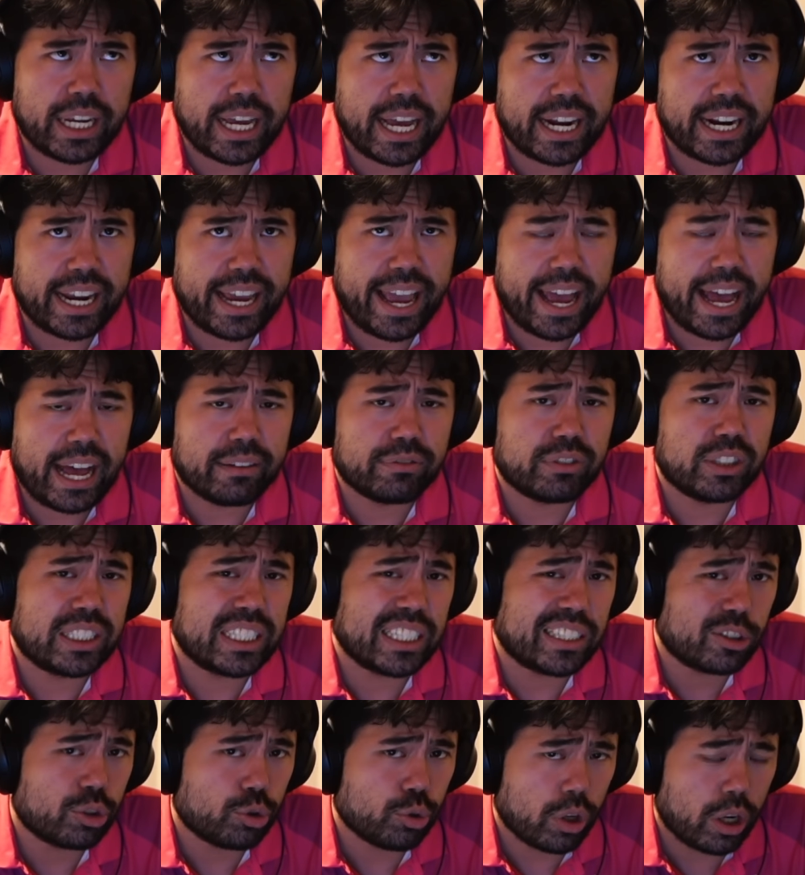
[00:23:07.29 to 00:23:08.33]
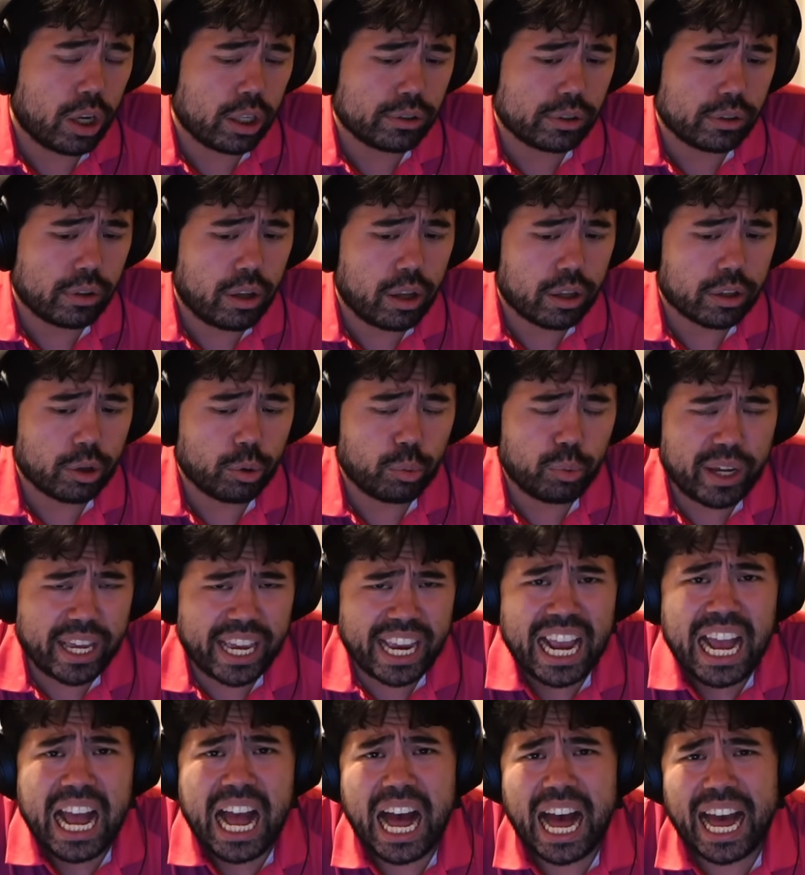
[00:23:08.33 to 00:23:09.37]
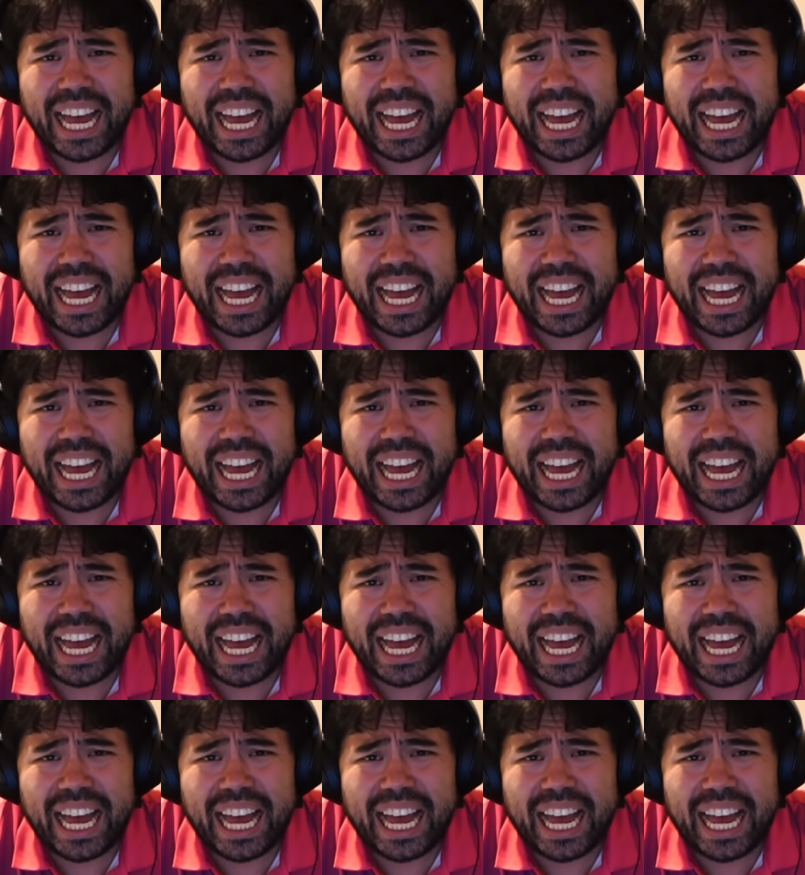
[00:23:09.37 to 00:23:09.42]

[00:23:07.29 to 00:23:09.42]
and I have 6 draws along the way.